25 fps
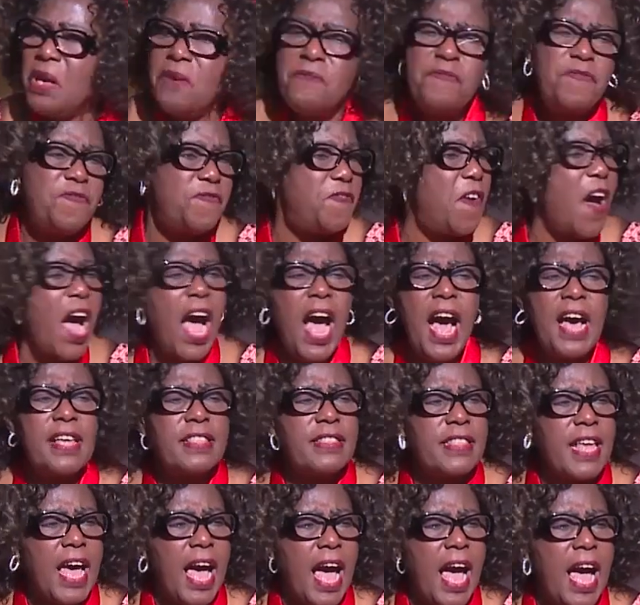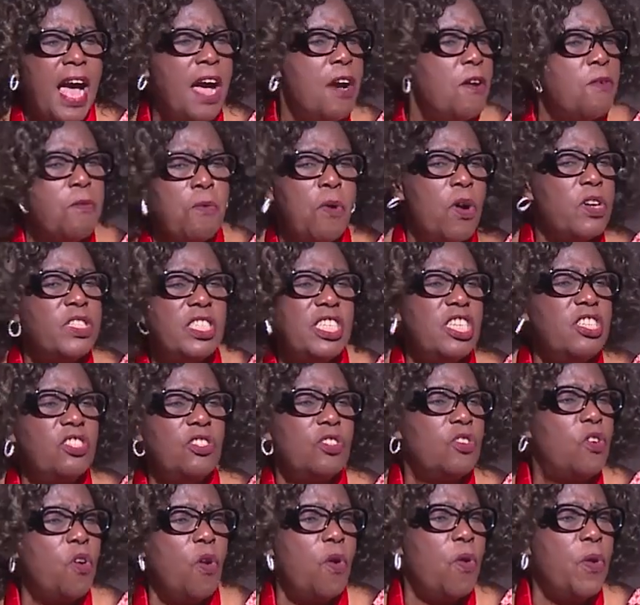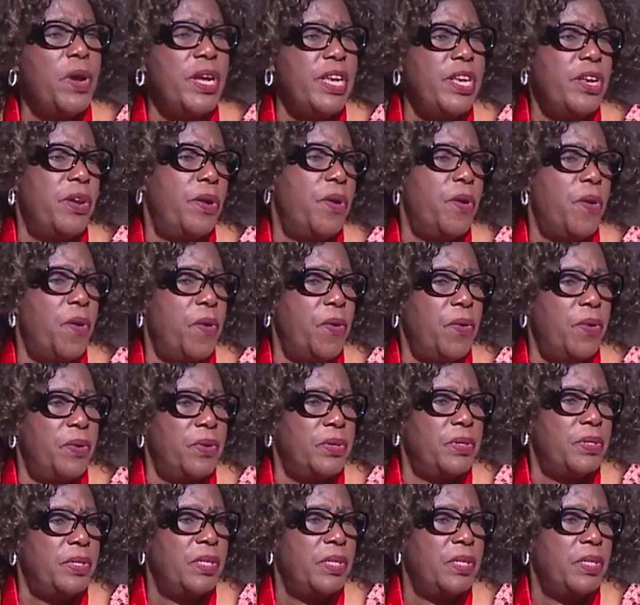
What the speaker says: Father, what is going on?